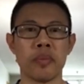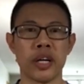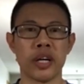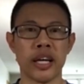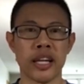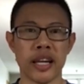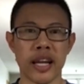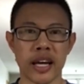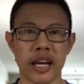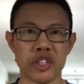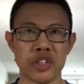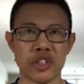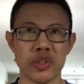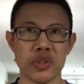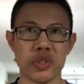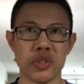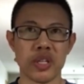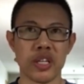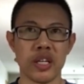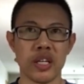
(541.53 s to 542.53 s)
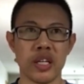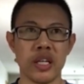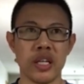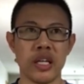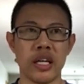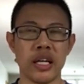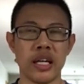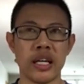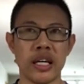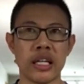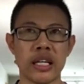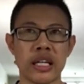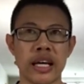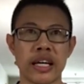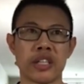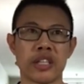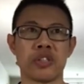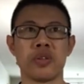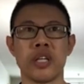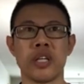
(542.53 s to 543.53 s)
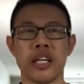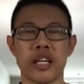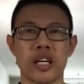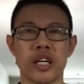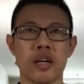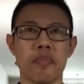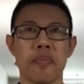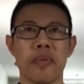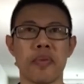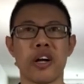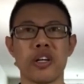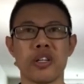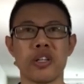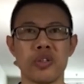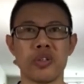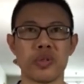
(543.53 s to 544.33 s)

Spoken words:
connections. And actually, compared to